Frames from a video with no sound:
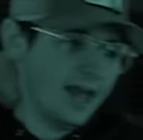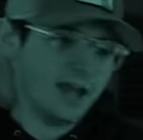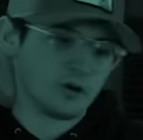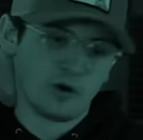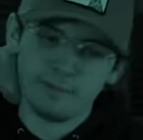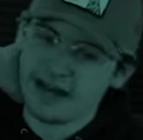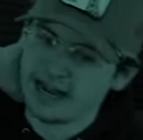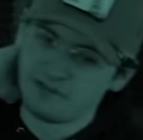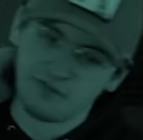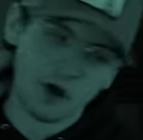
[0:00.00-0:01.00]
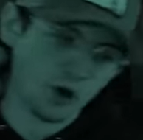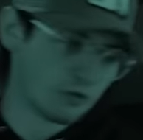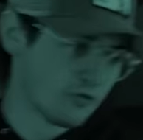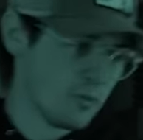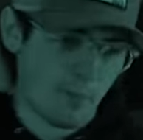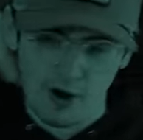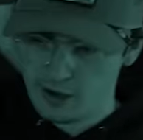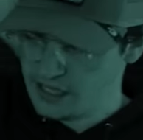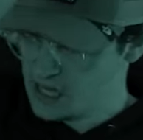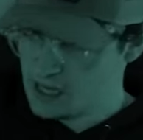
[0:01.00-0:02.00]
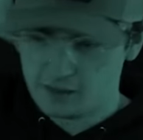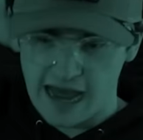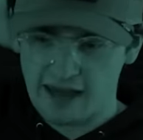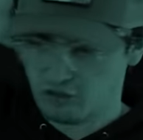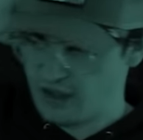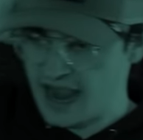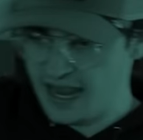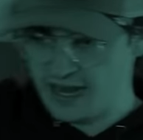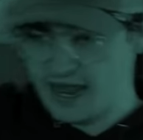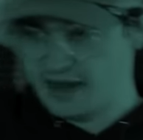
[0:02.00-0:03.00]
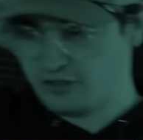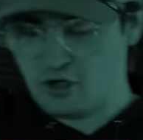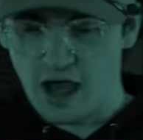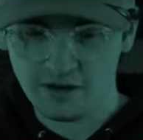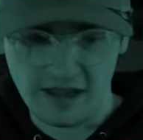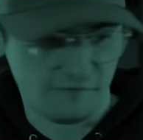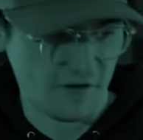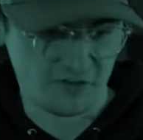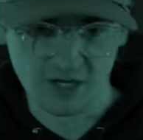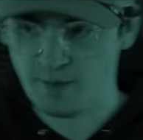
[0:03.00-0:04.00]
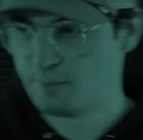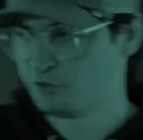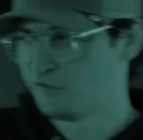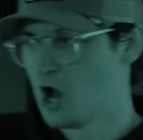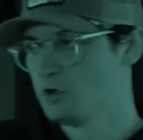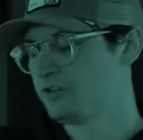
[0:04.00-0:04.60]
incriminating photos from the party last night, and it's on like fifteen people's phones.